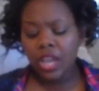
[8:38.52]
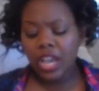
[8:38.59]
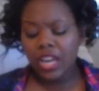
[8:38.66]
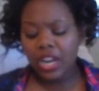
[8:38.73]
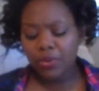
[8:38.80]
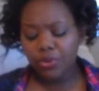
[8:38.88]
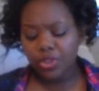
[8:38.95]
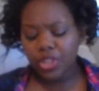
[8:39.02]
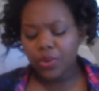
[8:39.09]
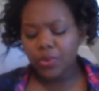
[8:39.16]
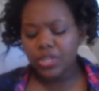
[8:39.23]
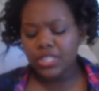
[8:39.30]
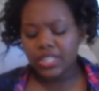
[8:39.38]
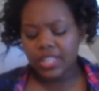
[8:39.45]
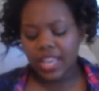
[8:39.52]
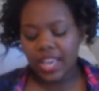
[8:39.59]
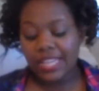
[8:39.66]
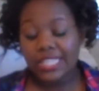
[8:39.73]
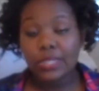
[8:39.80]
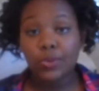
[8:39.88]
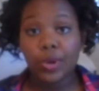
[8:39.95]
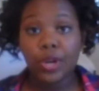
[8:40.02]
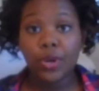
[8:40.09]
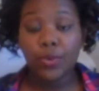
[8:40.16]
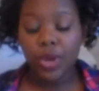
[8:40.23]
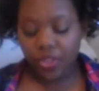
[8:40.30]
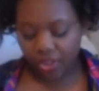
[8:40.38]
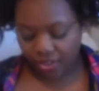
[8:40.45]
And I really wish that they had sweater
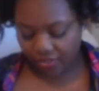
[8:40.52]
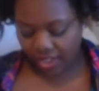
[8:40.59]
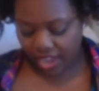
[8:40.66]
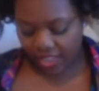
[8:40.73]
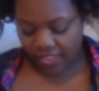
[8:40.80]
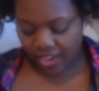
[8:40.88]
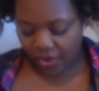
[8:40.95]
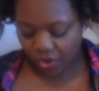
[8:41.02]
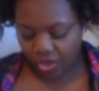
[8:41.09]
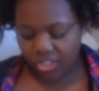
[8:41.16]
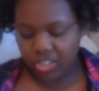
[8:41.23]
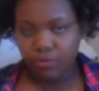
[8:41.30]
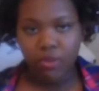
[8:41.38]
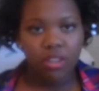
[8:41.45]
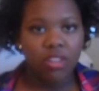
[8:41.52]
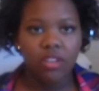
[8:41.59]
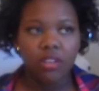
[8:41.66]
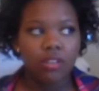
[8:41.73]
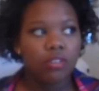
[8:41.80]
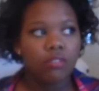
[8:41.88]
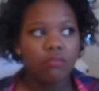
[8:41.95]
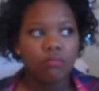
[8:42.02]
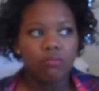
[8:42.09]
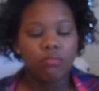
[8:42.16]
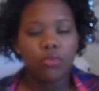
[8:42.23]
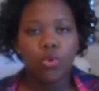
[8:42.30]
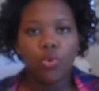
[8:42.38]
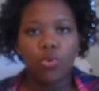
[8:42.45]
weather. If they had that, I would have just bought like
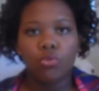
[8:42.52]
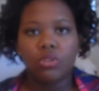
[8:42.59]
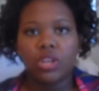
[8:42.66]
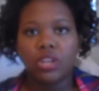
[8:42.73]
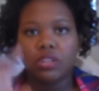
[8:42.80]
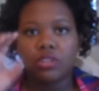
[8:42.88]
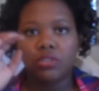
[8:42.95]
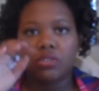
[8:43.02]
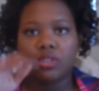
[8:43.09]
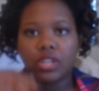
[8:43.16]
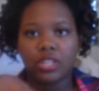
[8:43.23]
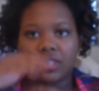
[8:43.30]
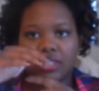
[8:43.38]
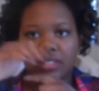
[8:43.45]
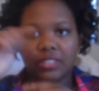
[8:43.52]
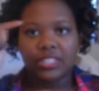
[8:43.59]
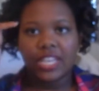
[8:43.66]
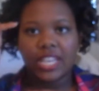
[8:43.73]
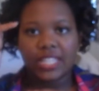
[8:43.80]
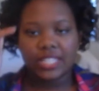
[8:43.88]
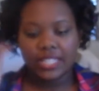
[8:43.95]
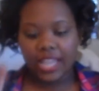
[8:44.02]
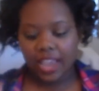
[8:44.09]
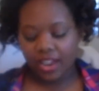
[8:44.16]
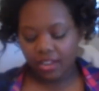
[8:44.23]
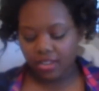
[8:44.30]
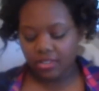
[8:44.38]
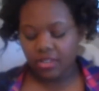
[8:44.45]
the whole like little like tin
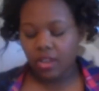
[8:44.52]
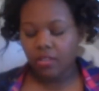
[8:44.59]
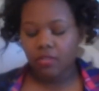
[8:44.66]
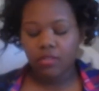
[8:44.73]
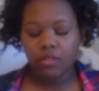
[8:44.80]
stack because I.